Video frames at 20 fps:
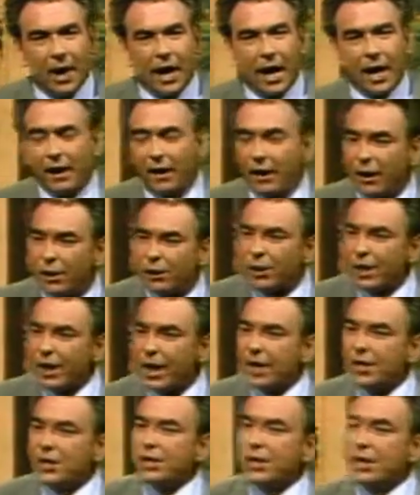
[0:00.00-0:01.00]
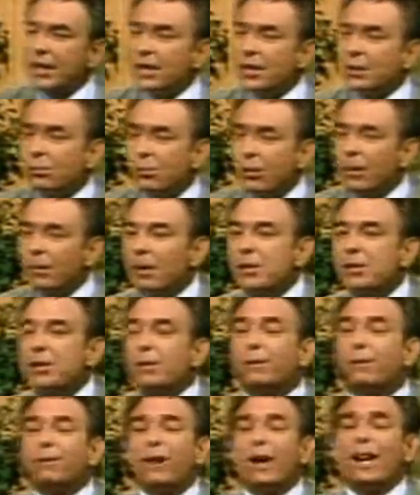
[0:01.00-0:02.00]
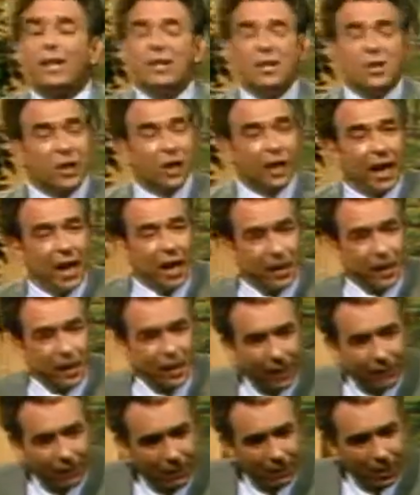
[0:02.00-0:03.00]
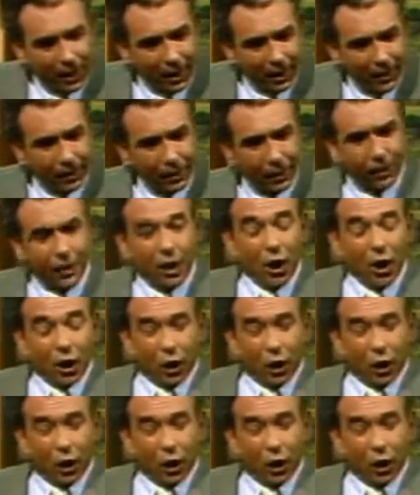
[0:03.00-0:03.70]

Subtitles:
And in those cases, this woman's friends cared enough about her,